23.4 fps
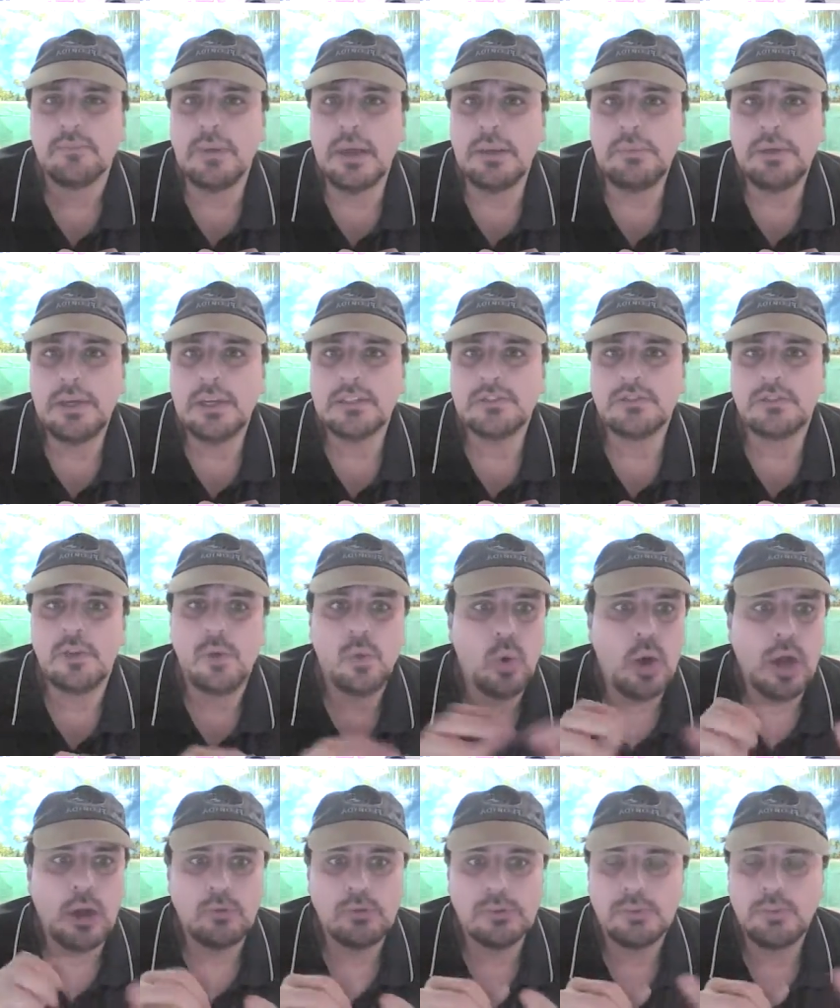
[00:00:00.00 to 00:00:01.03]
Maybe it's
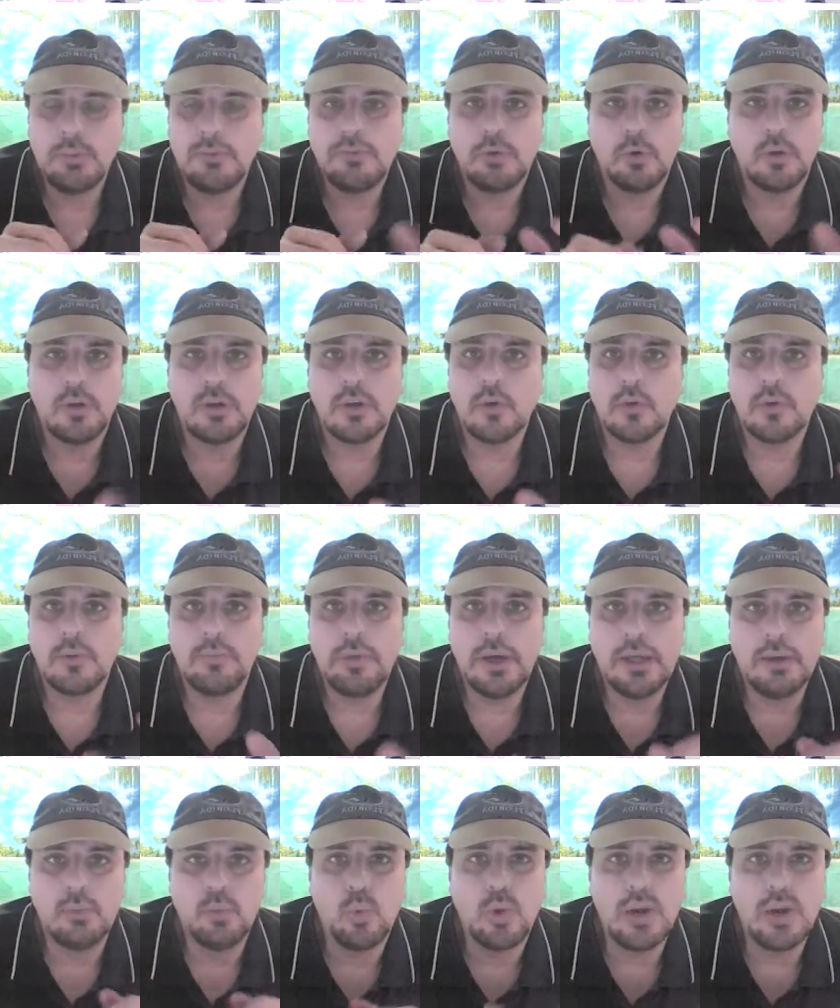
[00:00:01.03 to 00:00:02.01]
2 hours before you go to bed.